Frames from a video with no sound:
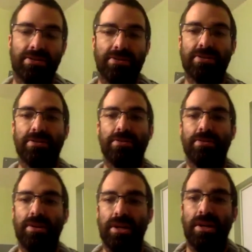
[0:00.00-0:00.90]
So
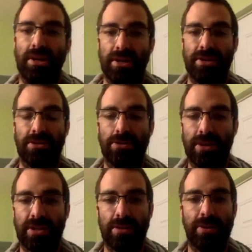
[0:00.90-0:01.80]
two
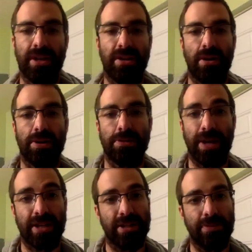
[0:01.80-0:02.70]
weeks away, college
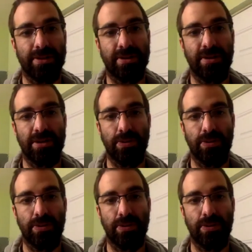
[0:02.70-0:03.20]
basketball starts.